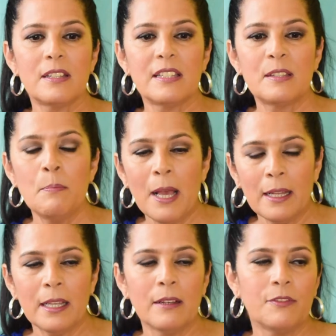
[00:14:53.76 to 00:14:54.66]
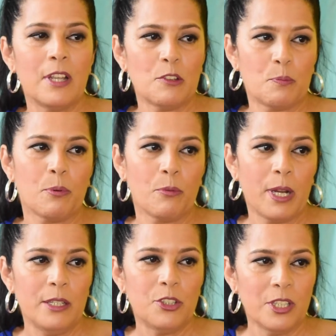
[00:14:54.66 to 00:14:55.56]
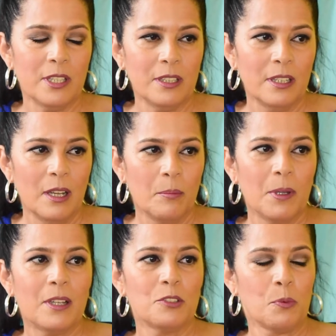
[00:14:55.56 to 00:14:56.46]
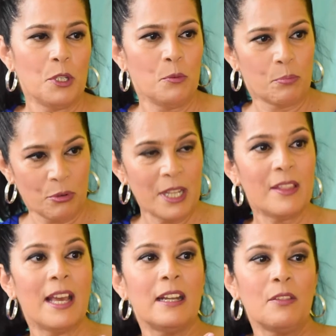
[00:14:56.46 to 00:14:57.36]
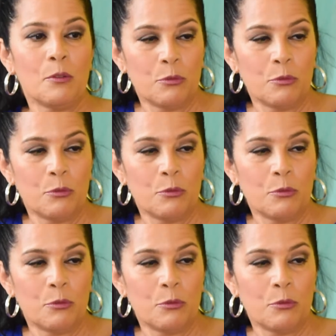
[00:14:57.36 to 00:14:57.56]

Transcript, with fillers: smelling of desperation, because when you bring that in the